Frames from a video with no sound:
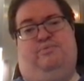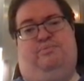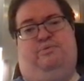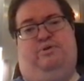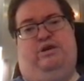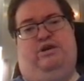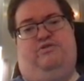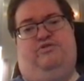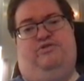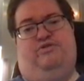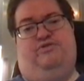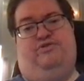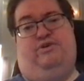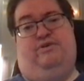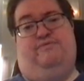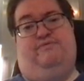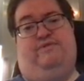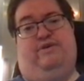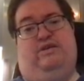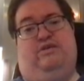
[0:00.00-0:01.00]
predictions the
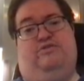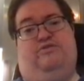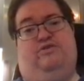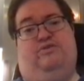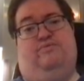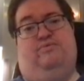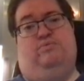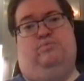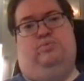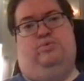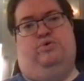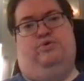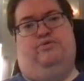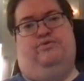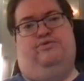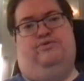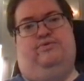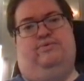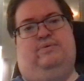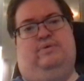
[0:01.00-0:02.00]
effect is even
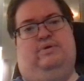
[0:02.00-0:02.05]
worse.